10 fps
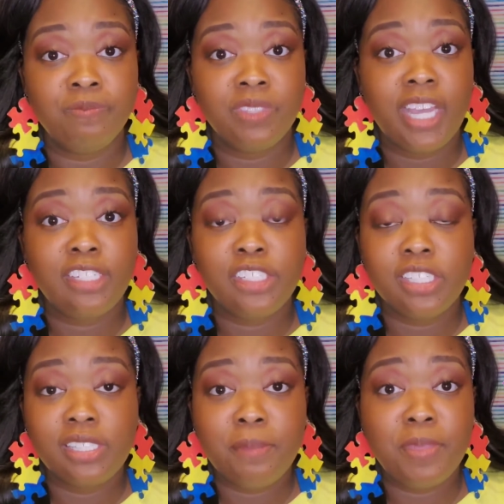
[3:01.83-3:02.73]
That's
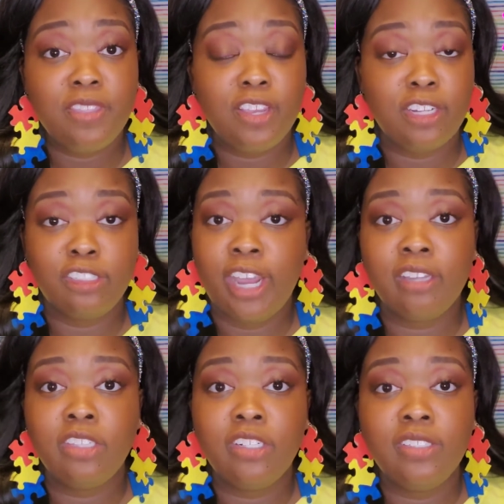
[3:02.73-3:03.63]
just something that your
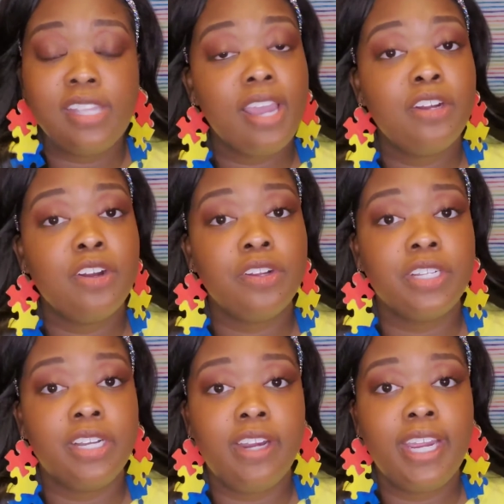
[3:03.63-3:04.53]
child learns at an
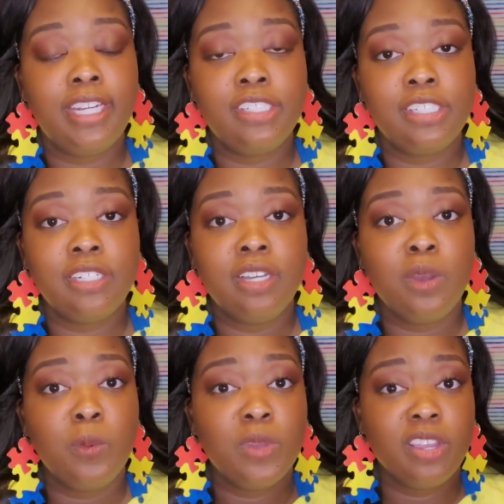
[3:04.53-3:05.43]
earlier age
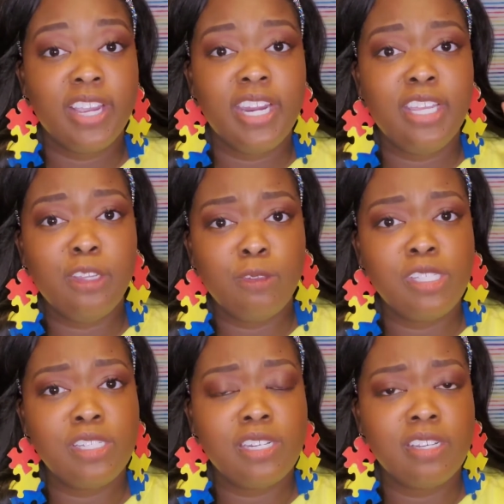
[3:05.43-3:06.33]
where they're getting
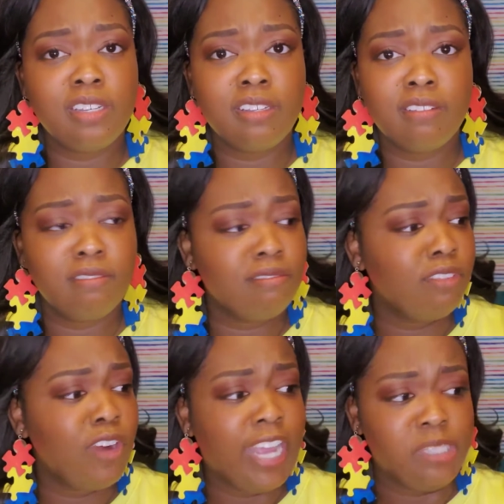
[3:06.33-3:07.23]
used to
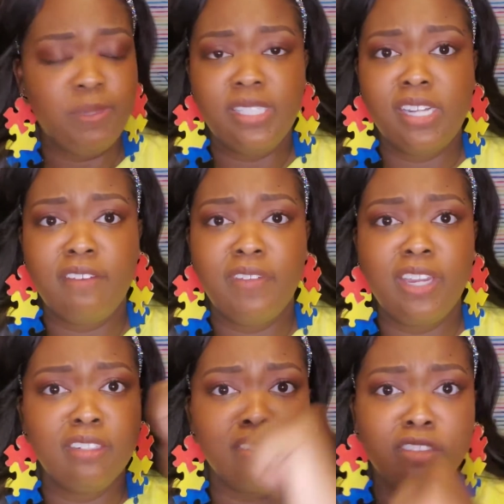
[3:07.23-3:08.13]
grasping stuff
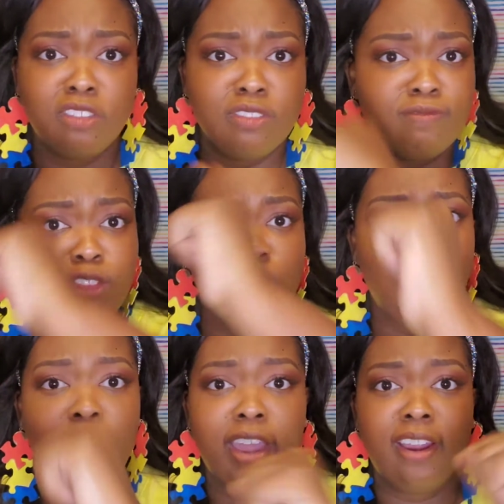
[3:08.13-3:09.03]
and
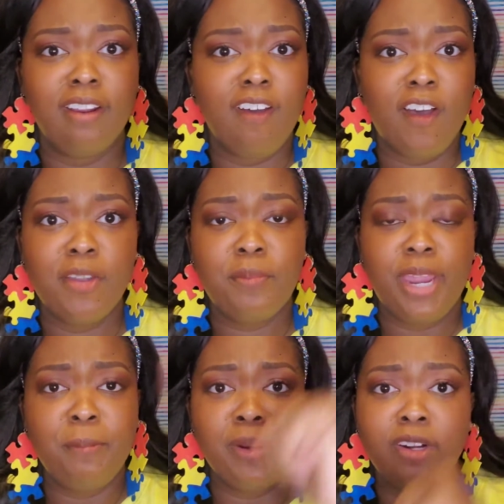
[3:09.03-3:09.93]
drawing on
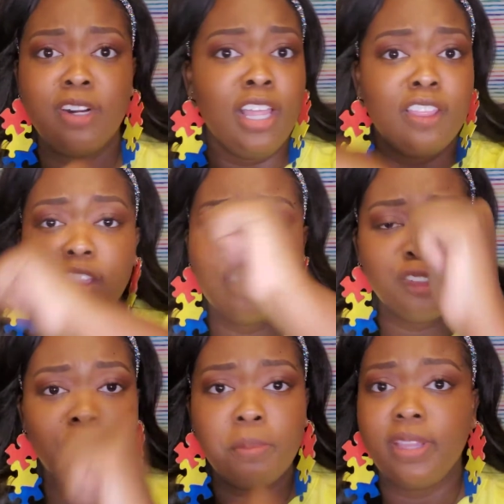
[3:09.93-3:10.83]
paper. They're
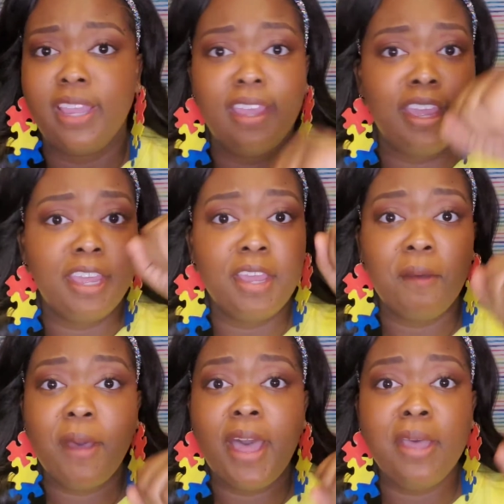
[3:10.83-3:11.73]
scribbling. It can
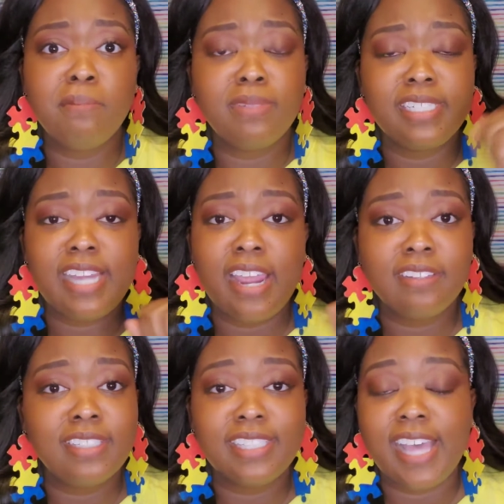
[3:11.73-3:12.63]
go up,
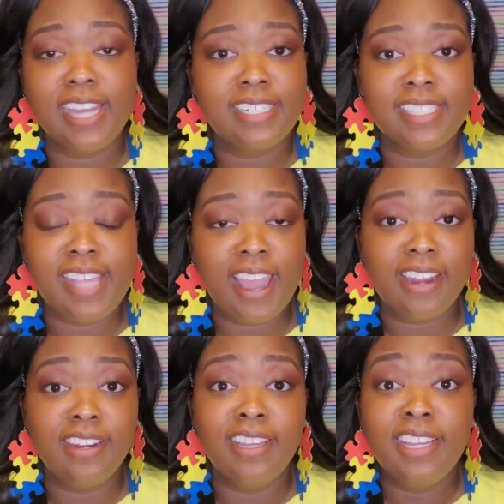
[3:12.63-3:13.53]
down, side to
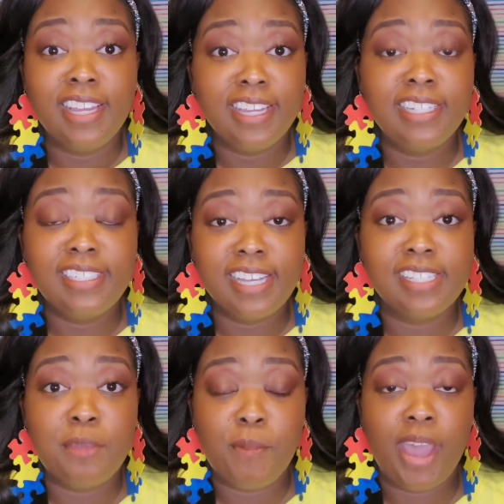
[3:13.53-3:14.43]
side. It
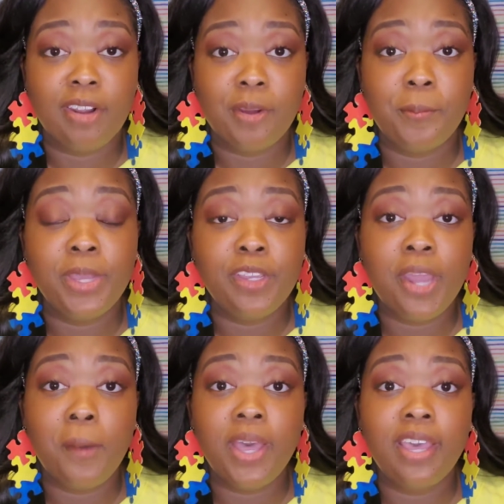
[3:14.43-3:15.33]
doesn't matter. But you
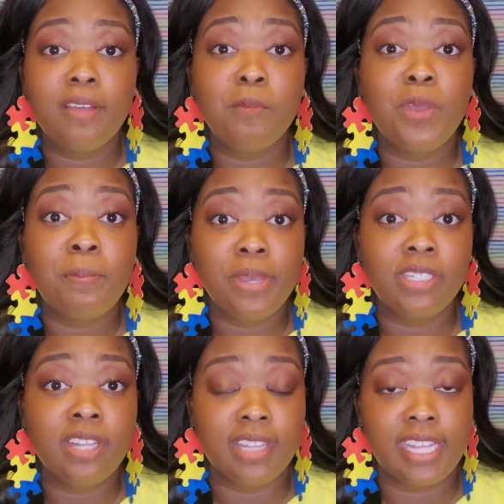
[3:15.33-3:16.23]
know what? We
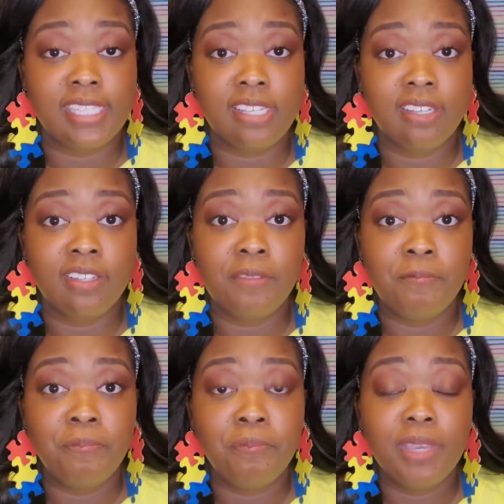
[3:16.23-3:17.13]
build on that skill
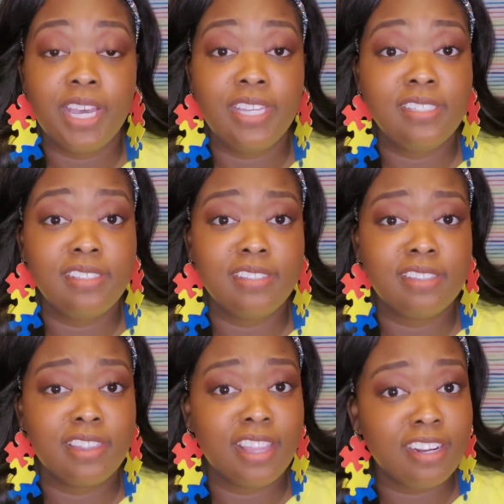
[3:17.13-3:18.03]
because
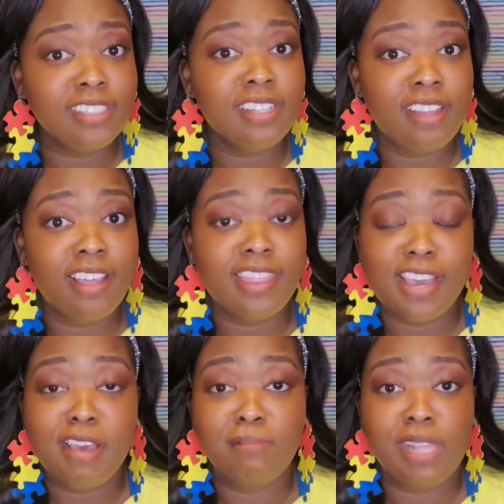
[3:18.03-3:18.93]
there's a lot that
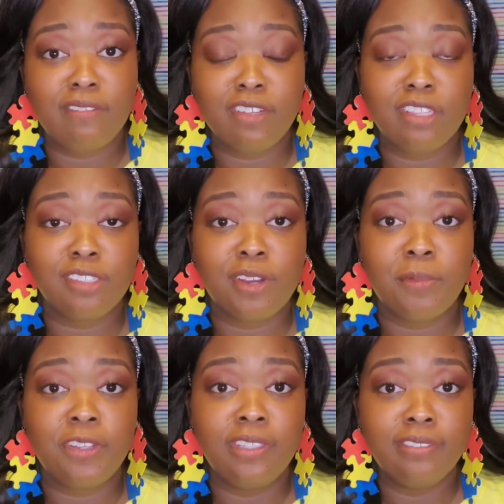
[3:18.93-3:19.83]
comes after the
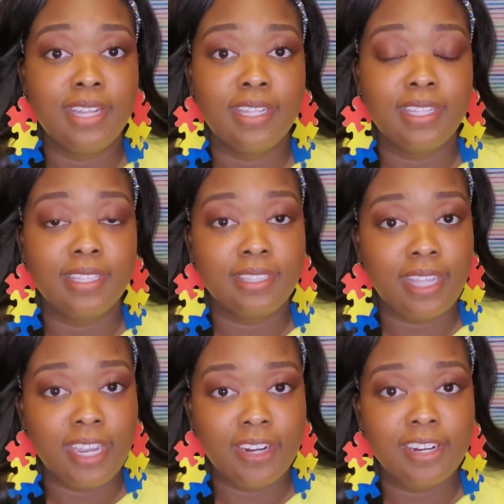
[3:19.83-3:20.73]
scribble.
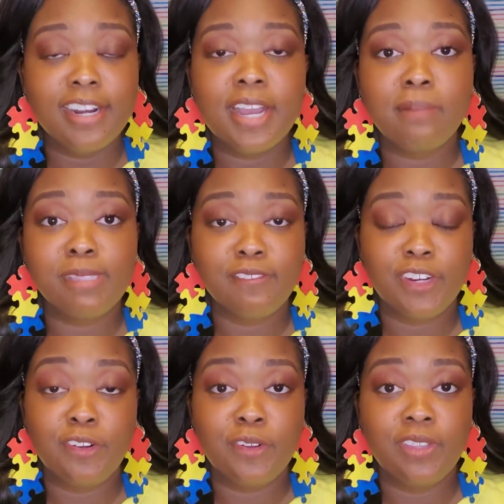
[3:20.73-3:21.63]
Later comes the
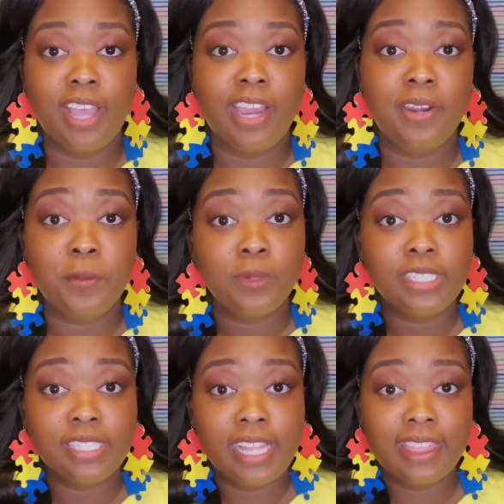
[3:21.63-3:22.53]
vertical line, which
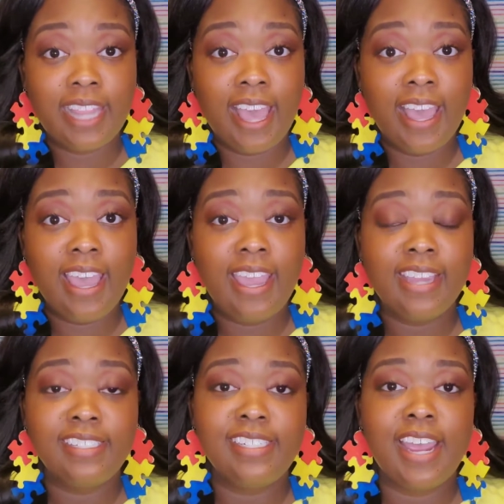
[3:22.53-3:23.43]
is a
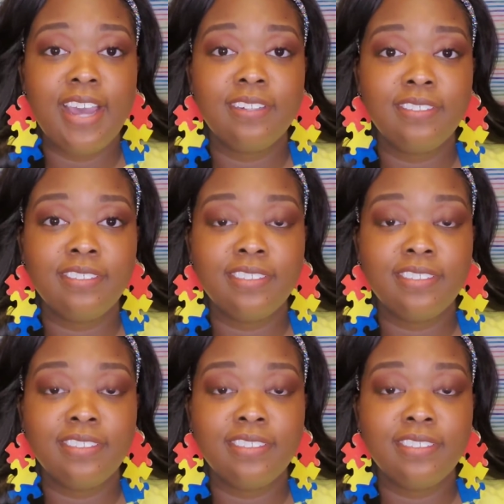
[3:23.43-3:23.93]
line down.